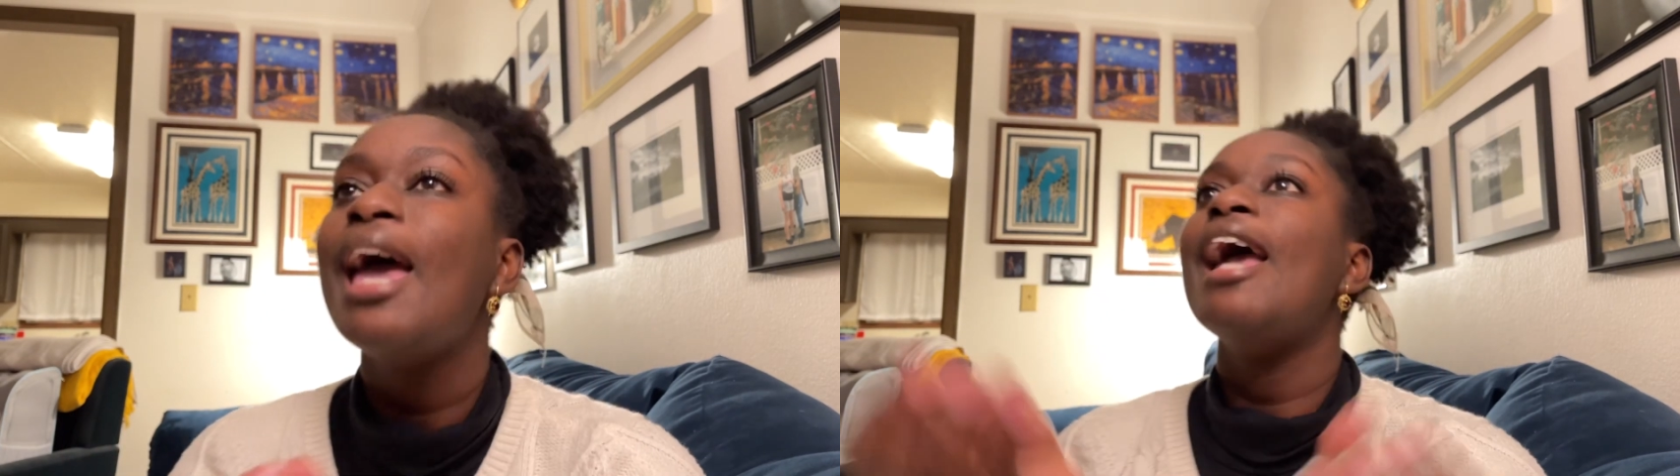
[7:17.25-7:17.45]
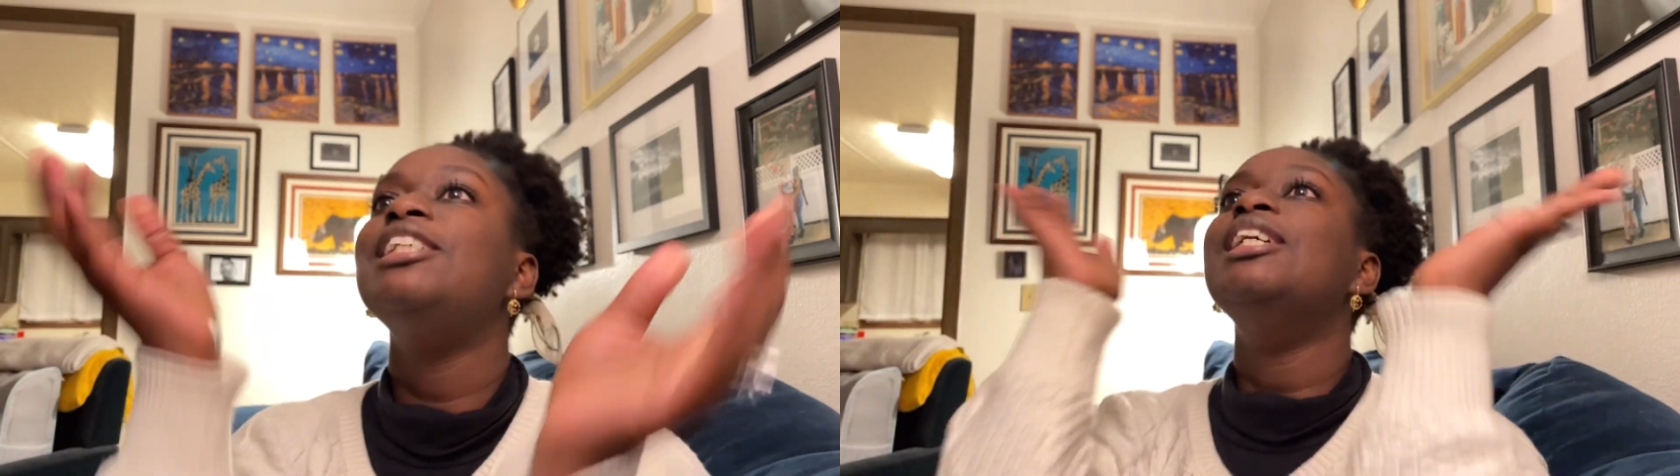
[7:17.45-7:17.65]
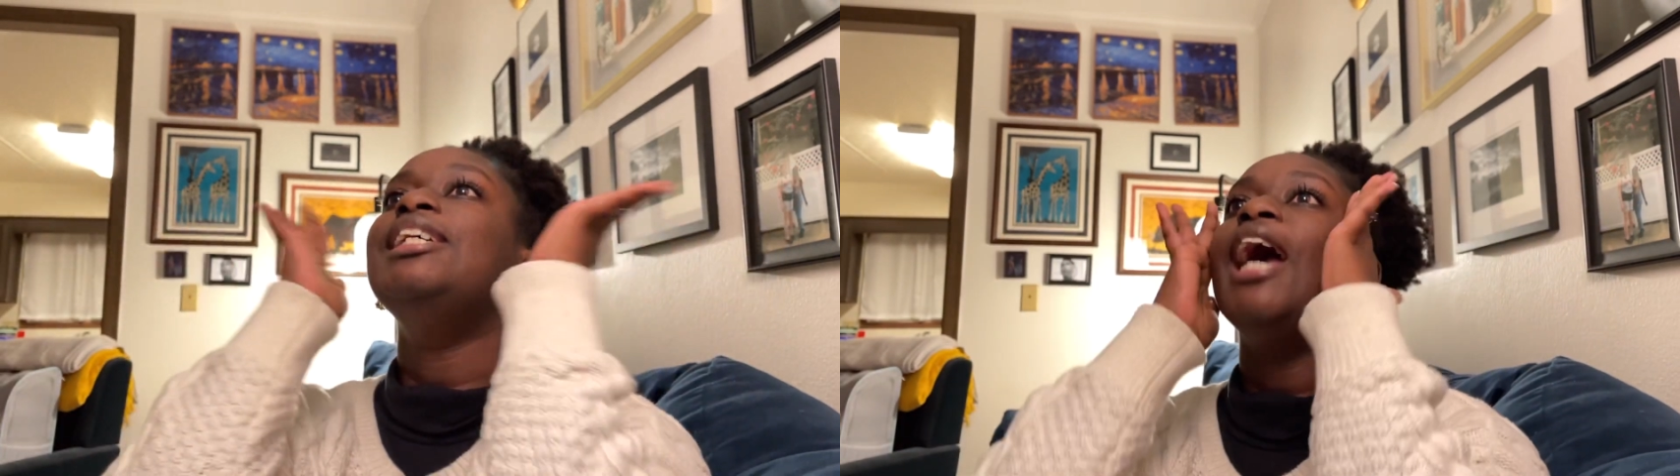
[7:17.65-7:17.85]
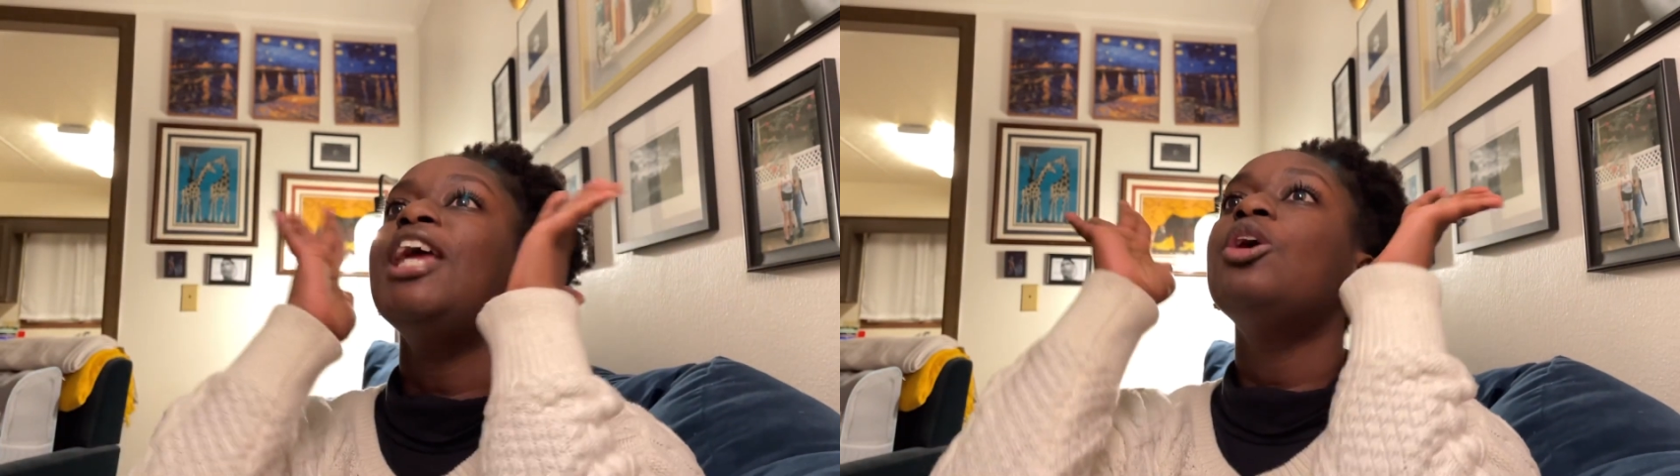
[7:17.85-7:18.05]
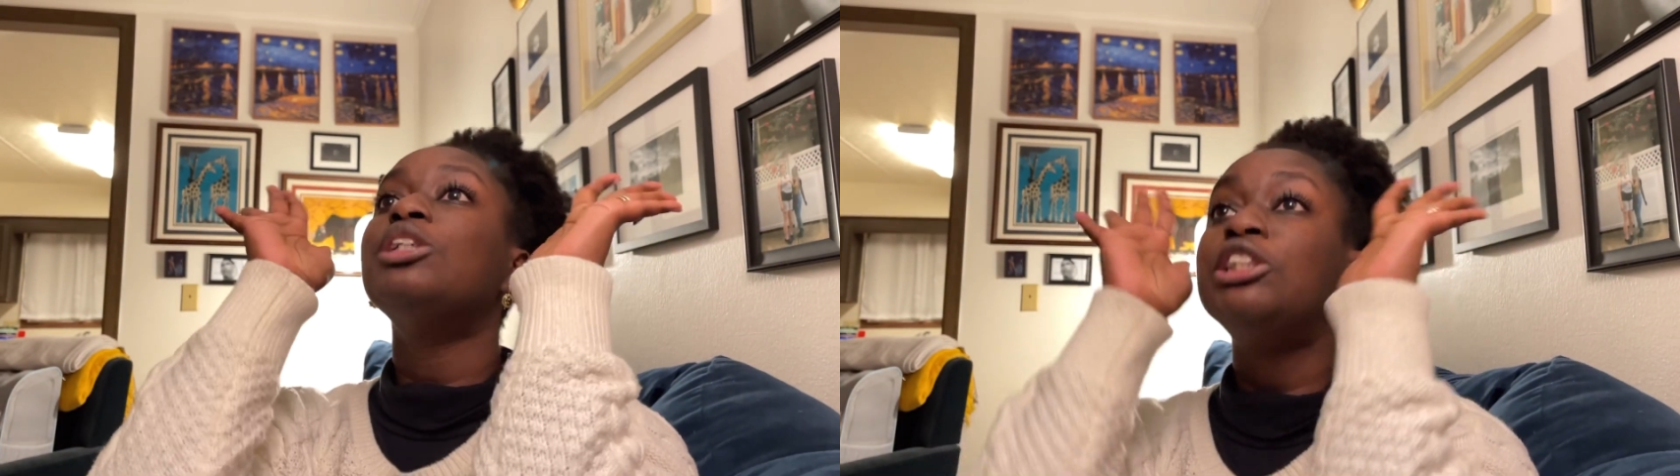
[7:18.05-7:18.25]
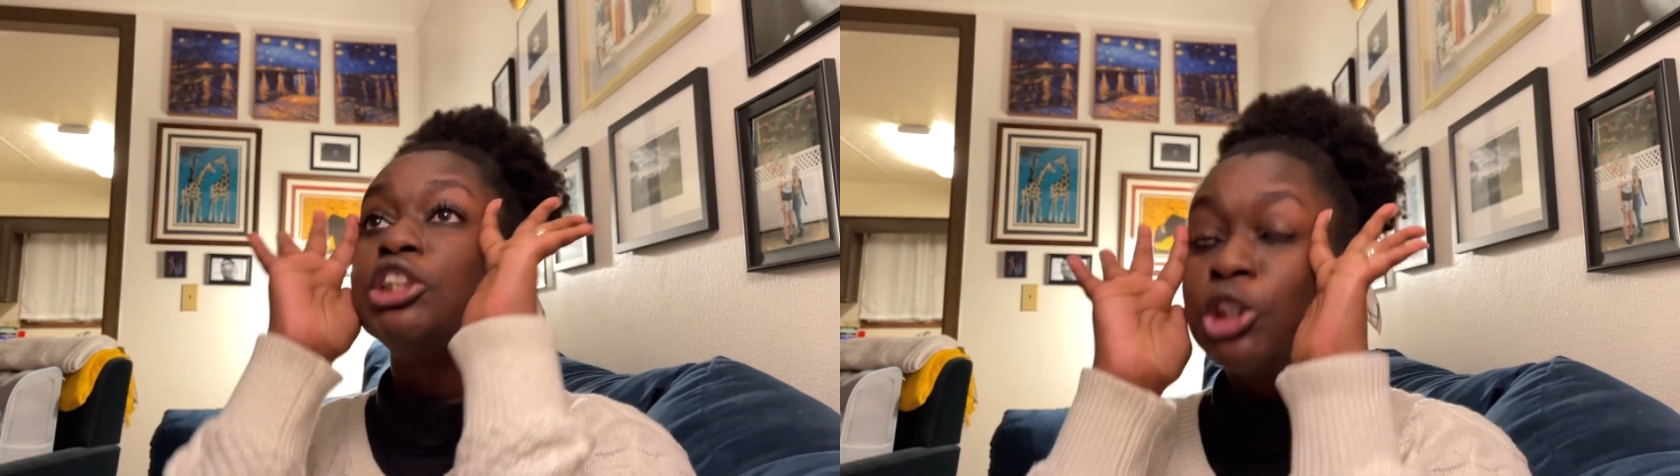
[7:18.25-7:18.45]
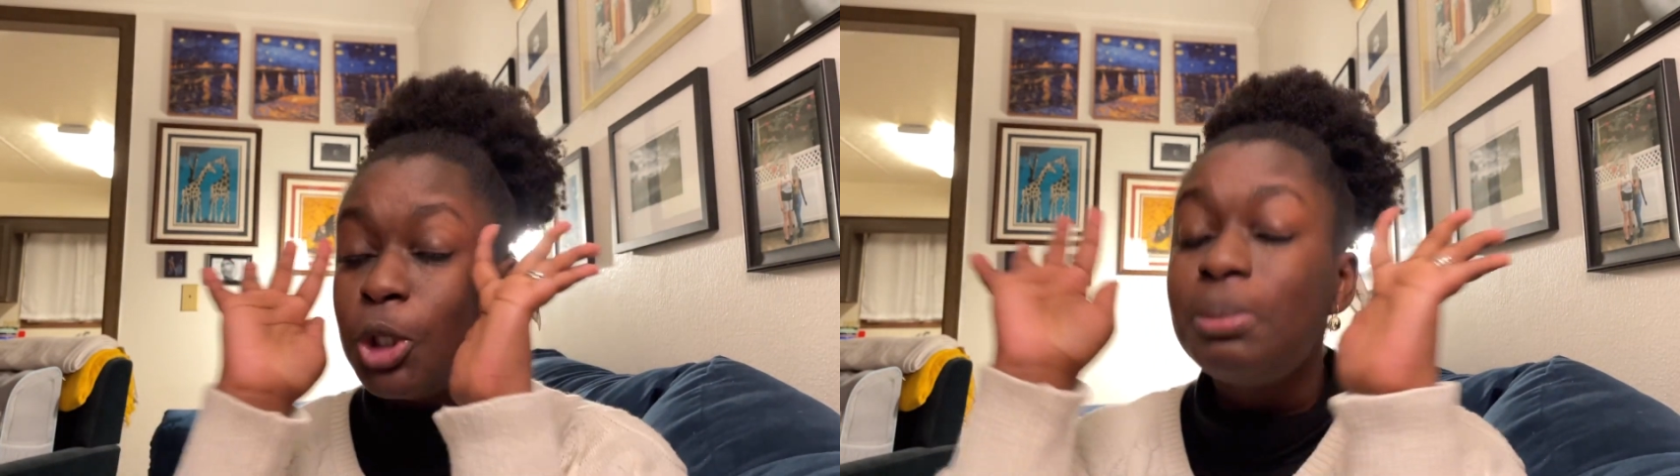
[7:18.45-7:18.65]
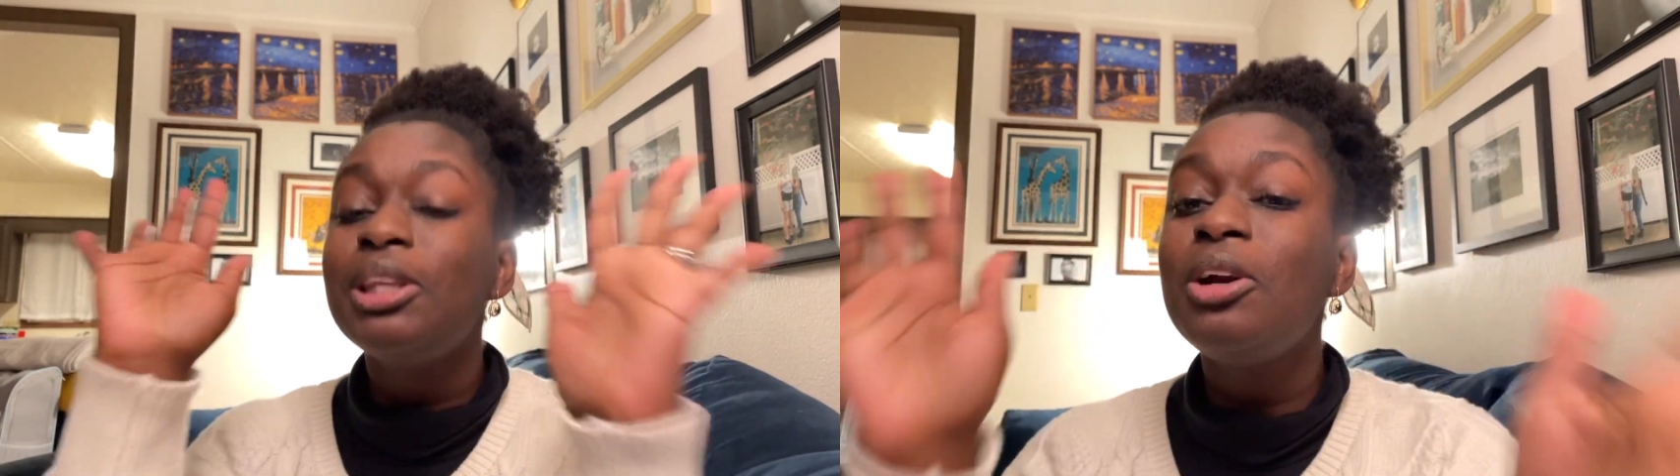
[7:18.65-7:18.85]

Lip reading: and to get your stupid